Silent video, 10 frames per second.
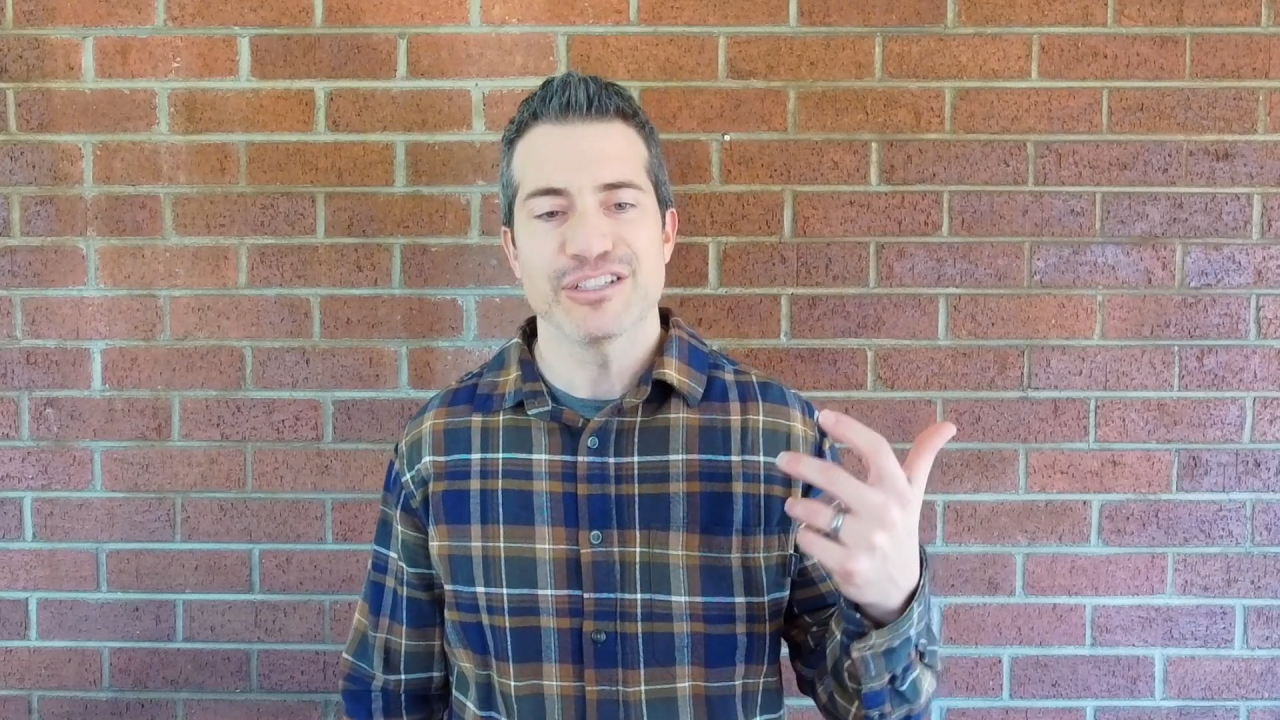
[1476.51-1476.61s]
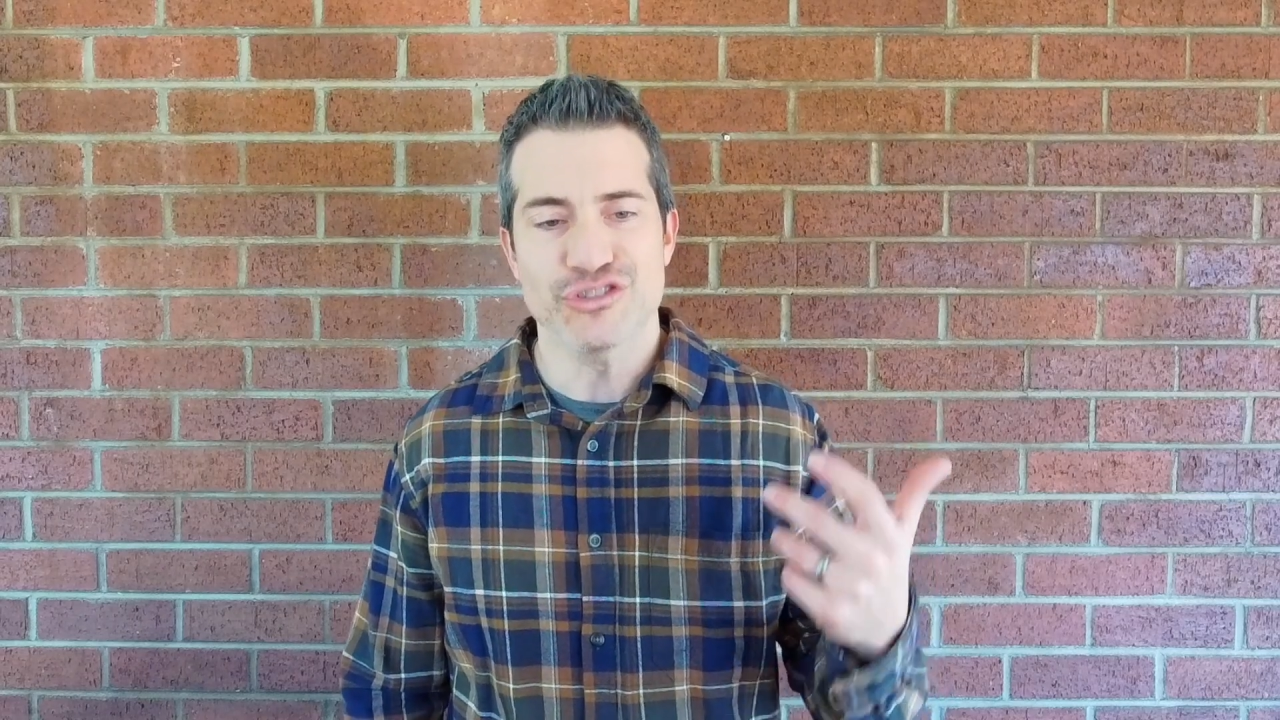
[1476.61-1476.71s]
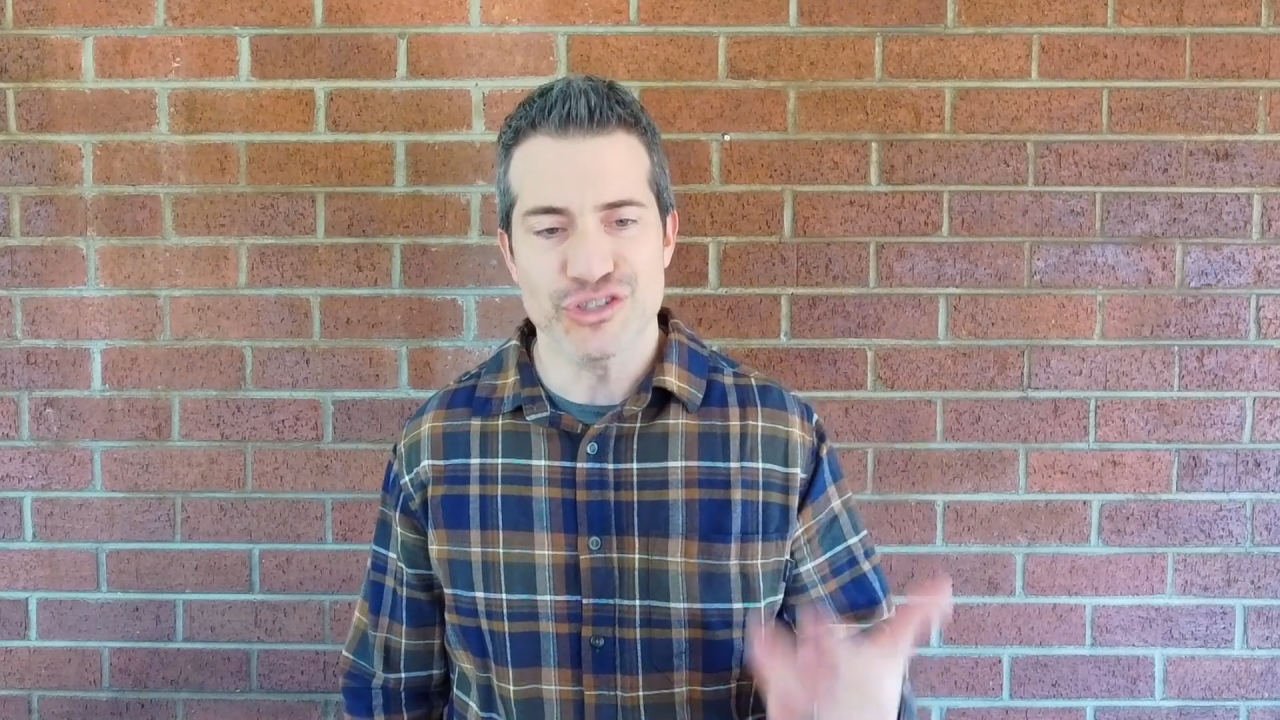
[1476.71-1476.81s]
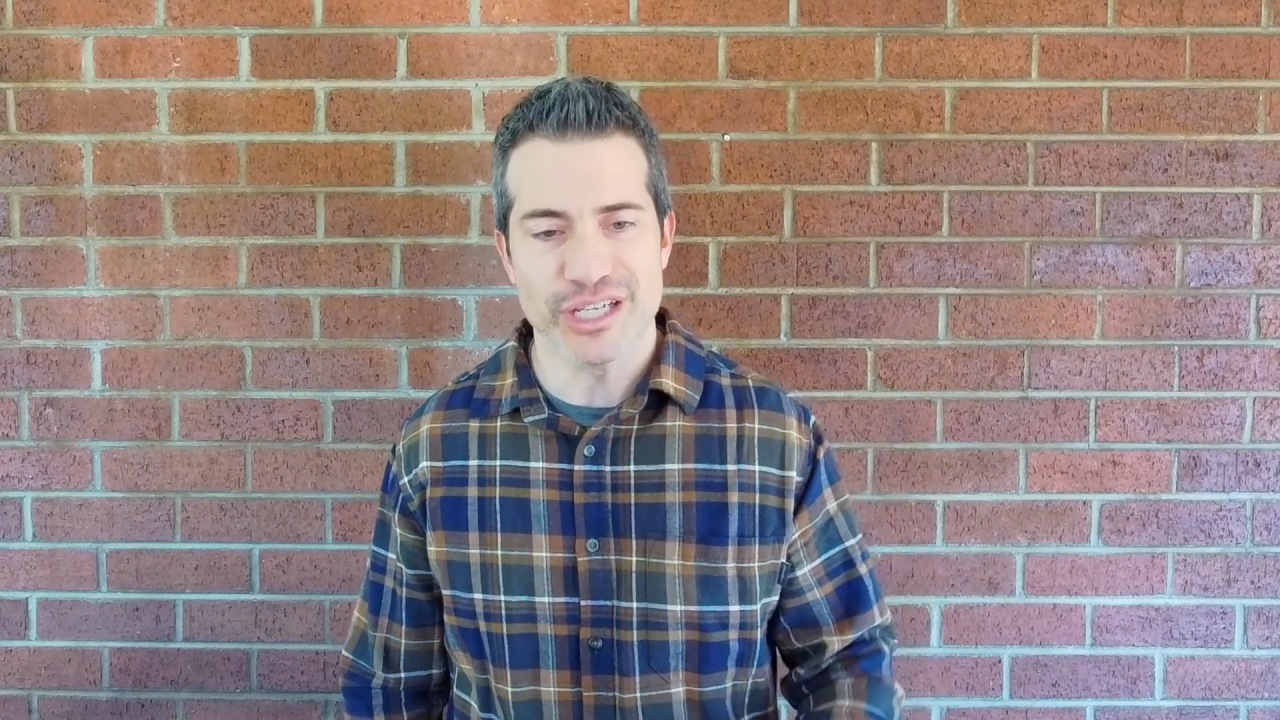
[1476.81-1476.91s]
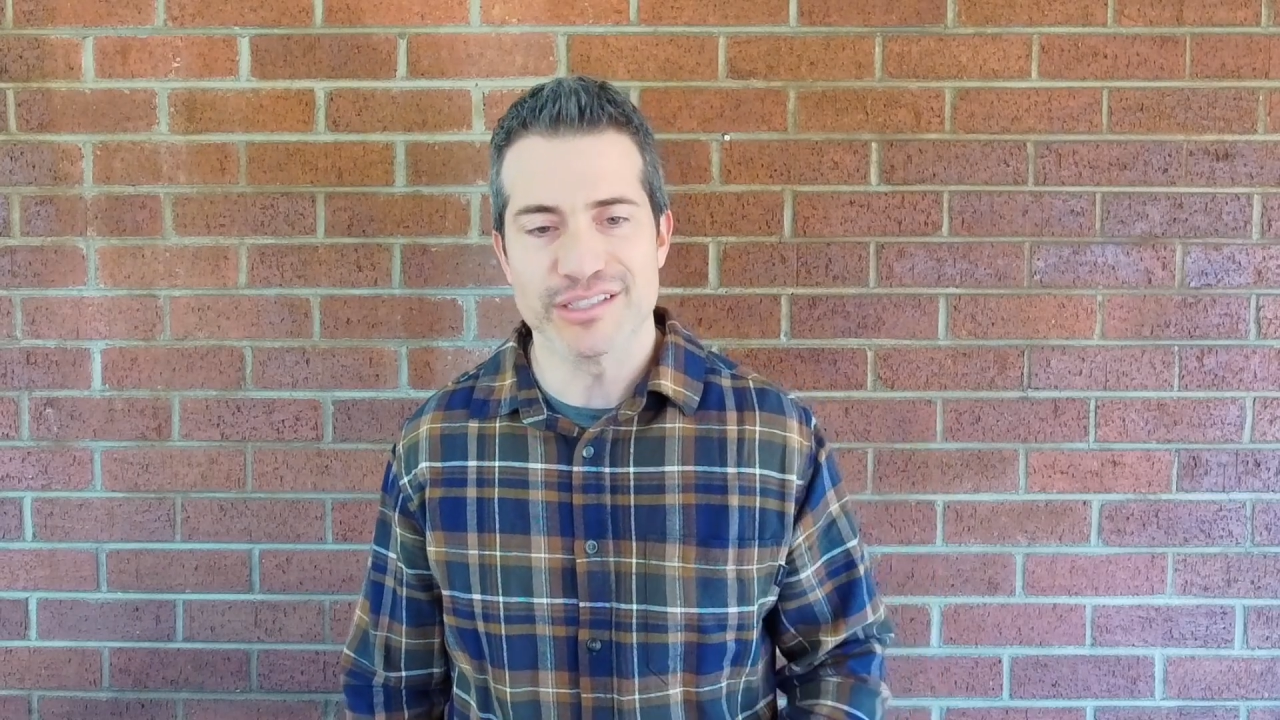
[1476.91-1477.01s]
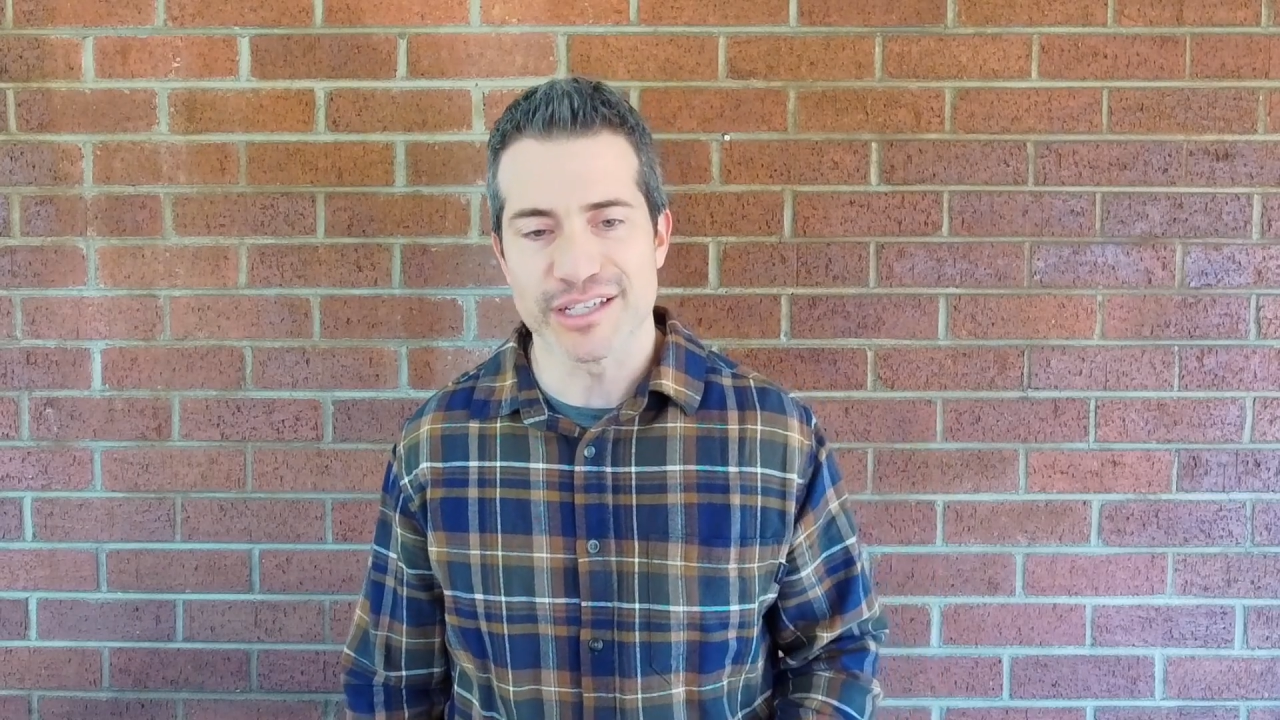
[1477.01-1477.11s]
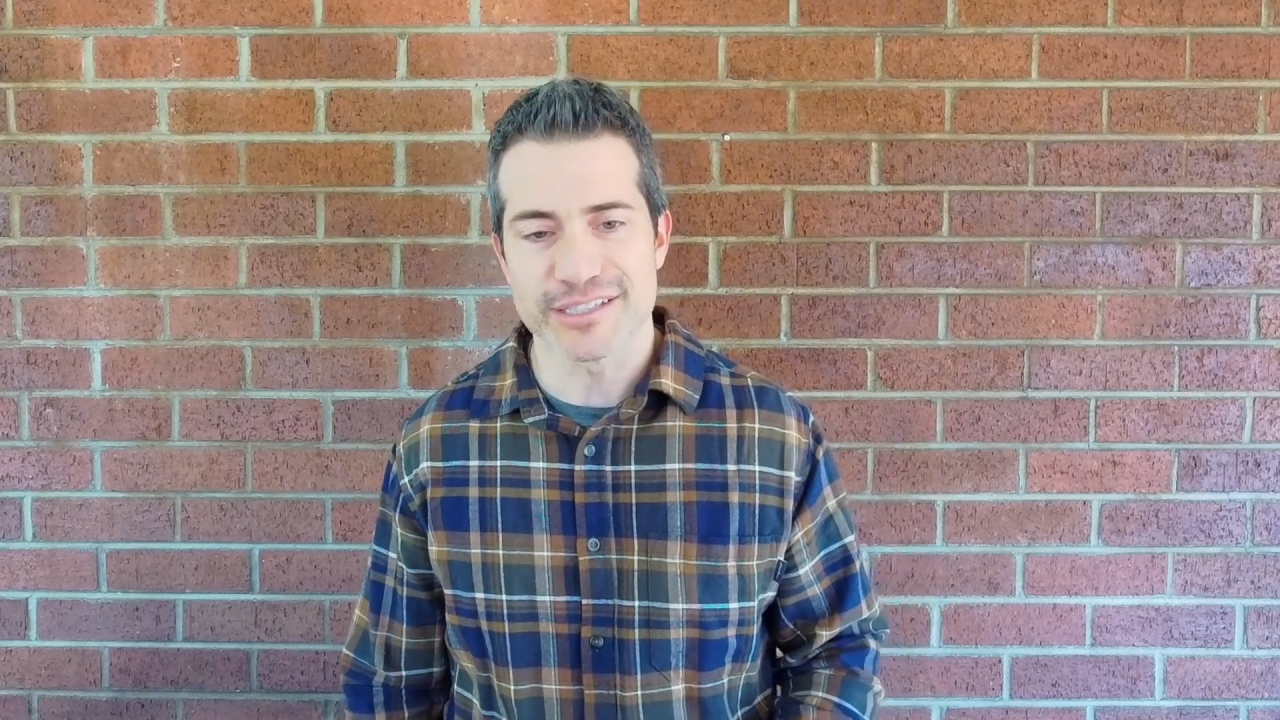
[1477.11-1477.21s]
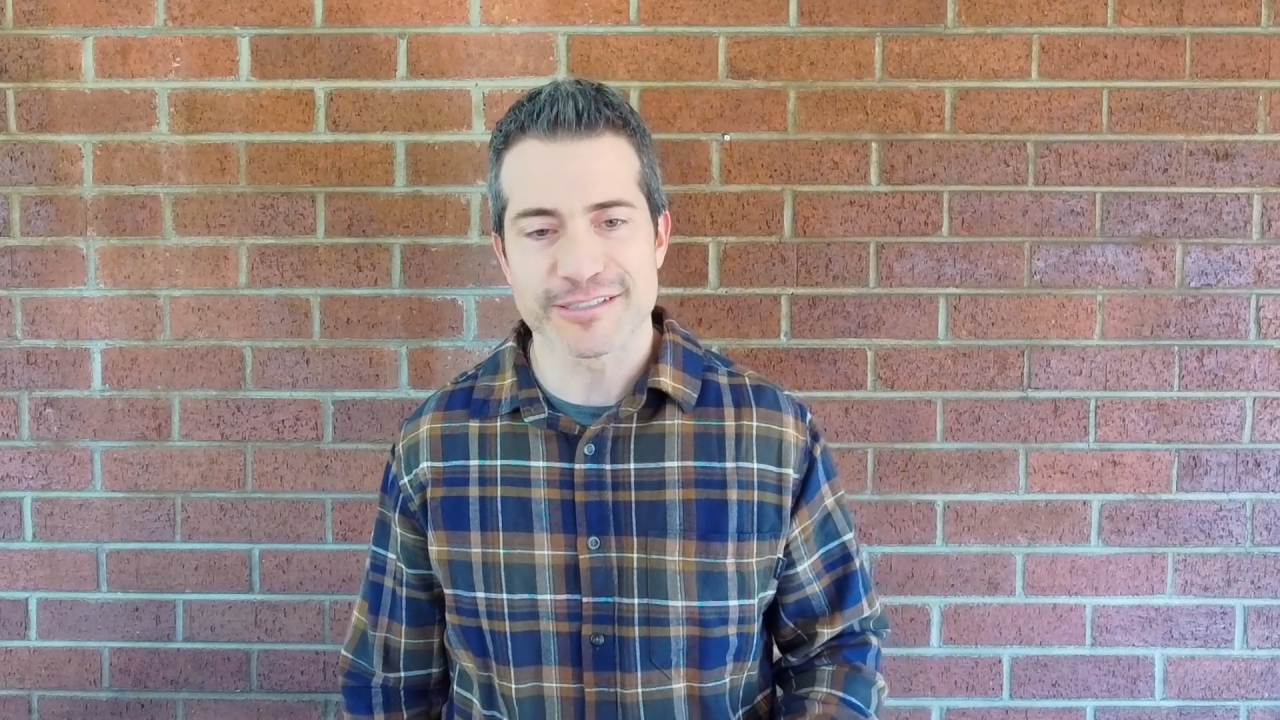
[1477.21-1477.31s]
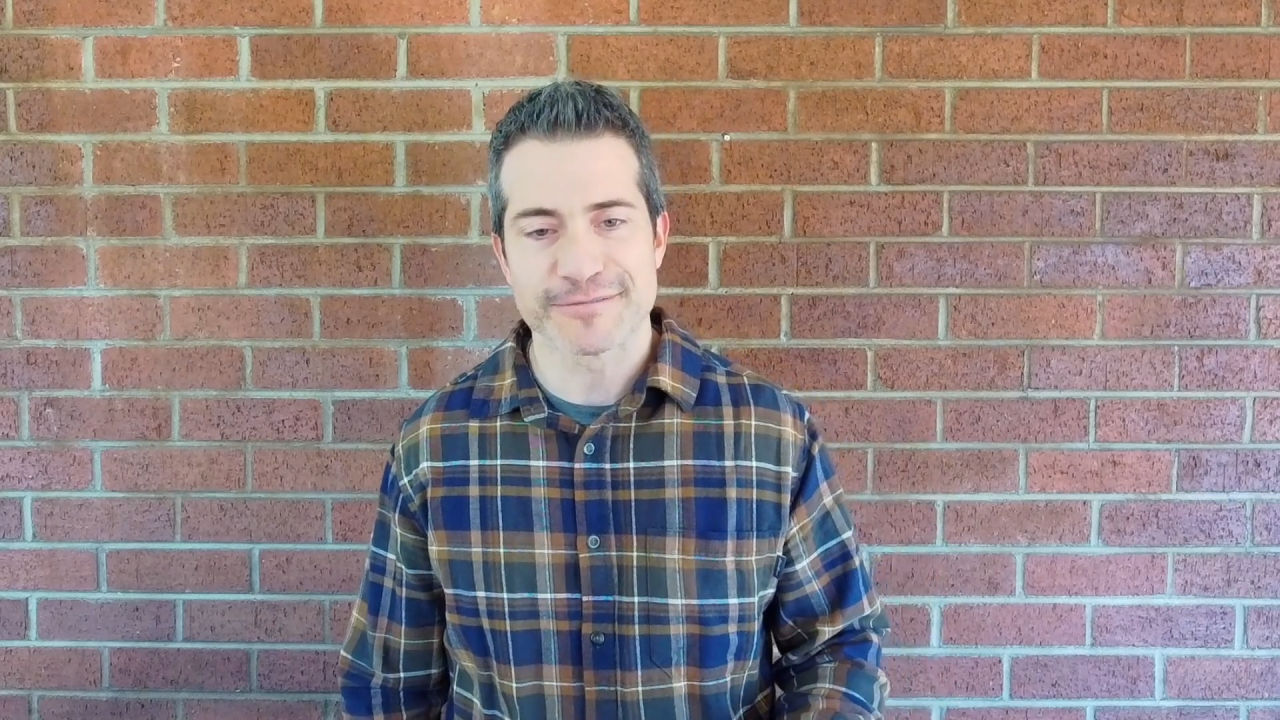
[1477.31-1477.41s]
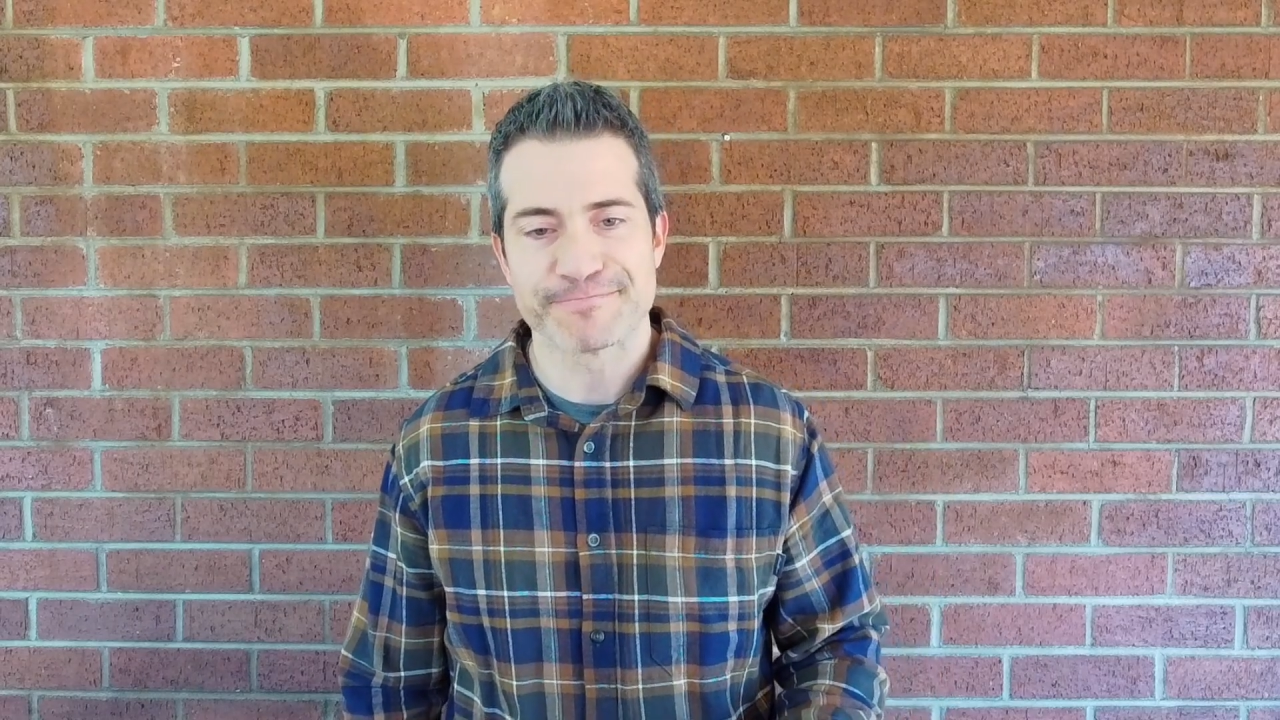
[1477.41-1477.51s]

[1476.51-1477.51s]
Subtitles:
Jesus.